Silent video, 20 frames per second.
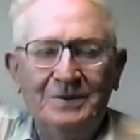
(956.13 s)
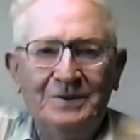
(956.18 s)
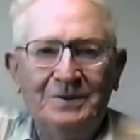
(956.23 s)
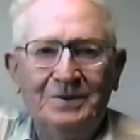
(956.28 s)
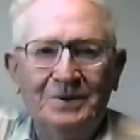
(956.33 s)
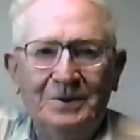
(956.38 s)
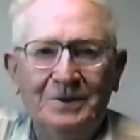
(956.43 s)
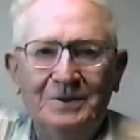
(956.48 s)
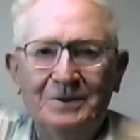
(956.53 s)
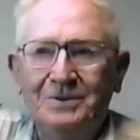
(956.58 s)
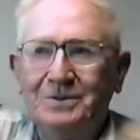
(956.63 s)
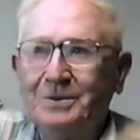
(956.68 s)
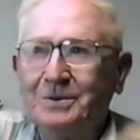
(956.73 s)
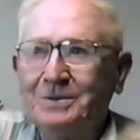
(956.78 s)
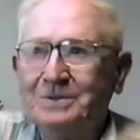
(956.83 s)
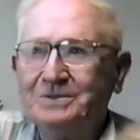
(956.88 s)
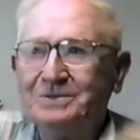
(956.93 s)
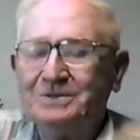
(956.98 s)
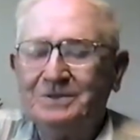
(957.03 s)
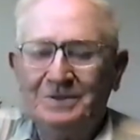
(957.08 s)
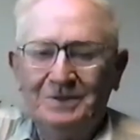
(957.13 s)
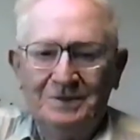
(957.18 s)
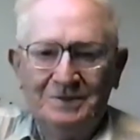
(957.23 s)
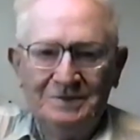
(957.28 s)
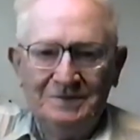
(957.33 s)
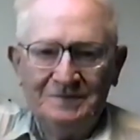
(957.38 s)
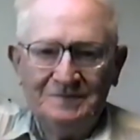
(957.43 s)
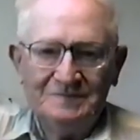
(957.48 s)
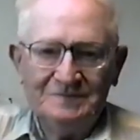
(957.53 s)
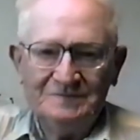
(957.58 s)
towards
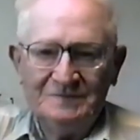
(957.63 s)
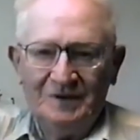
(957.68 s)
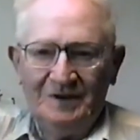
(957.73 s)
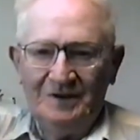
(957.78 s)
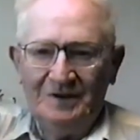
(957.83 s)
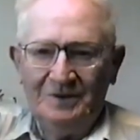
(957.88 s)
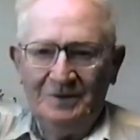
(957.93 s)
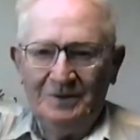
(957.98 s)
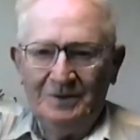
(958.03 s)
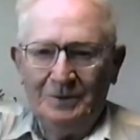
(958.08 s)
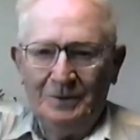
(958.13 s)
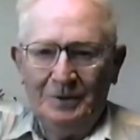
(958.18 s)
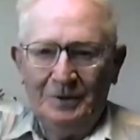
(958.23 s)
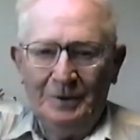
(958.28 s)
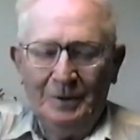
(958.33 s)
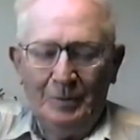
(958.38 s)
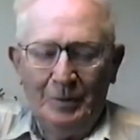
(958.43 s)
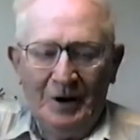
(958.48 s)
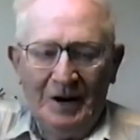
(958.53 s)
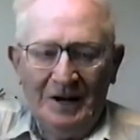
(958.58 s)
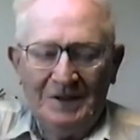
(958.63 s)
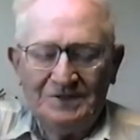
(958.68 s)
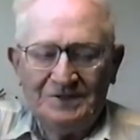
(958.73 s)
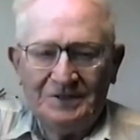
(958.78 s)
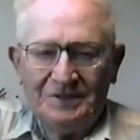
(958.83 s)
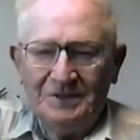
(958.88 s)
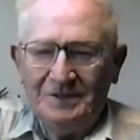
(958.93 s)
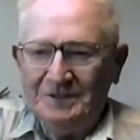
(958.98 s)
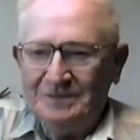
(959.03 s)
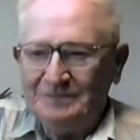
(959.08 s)

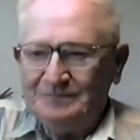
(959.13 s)
Nebraska.